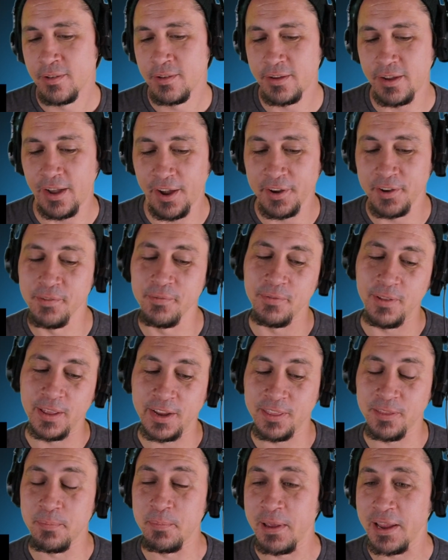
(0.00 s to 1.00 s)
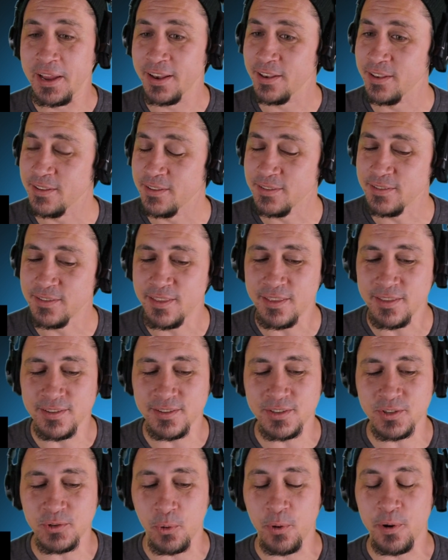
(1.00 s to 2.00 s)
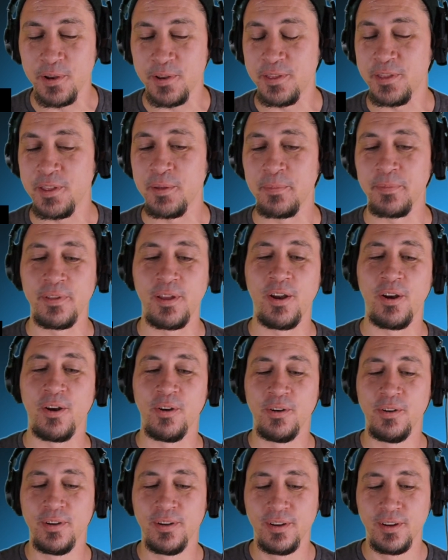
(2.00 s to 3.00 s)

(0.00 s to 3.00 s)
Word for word: kind of like the main story theme there